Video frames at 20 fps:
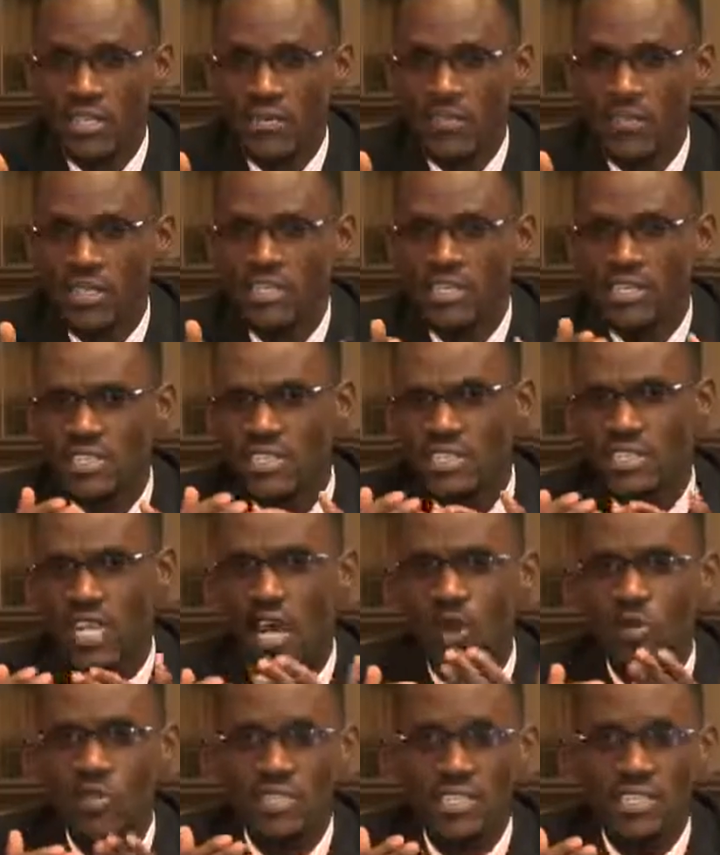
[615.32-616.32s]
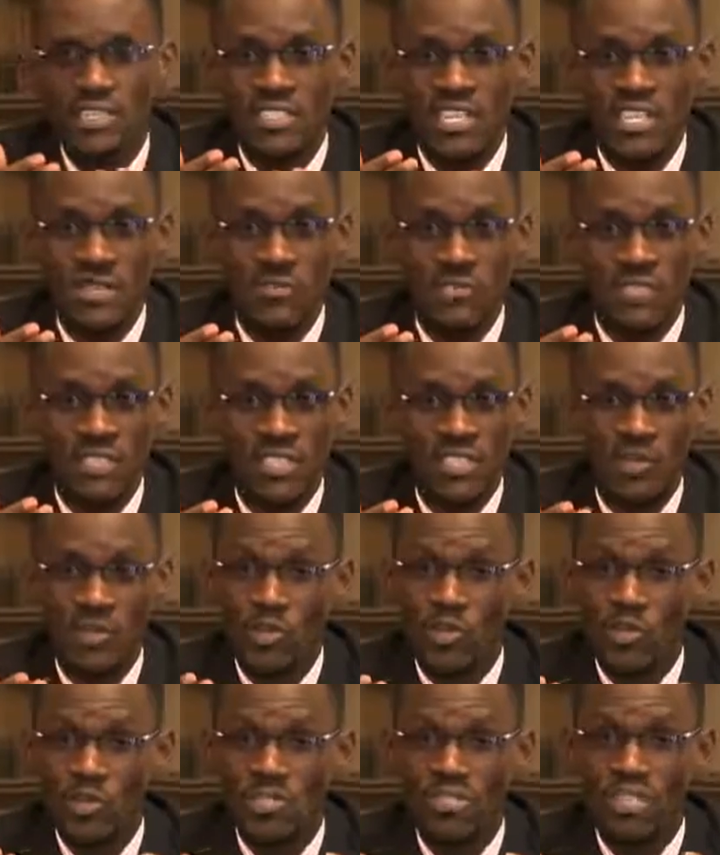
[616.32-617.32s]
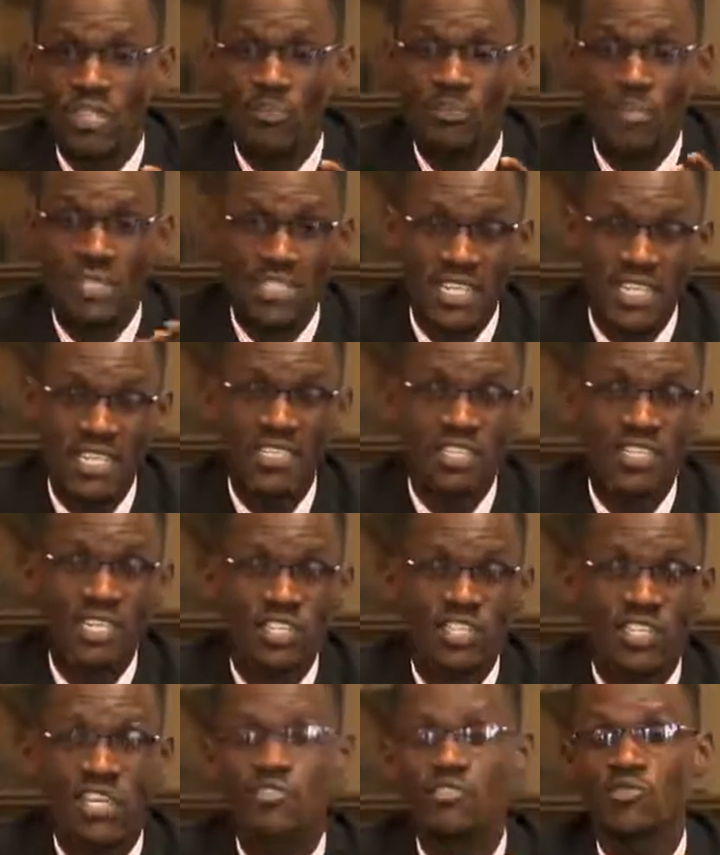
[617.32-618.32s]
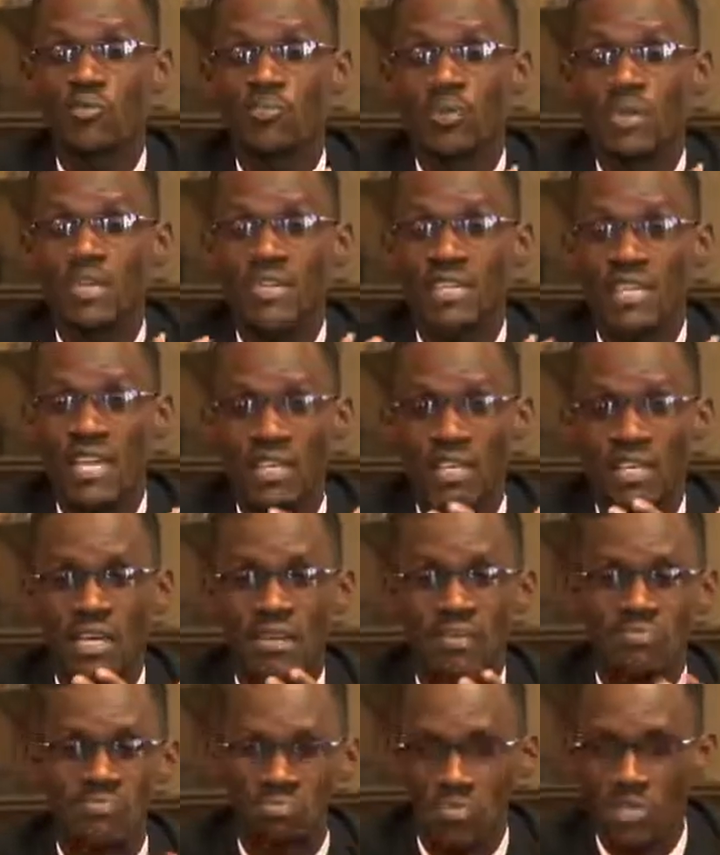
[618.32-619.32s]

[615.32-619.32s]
But just how sustainable is this? Because besides that, you have to pay the other,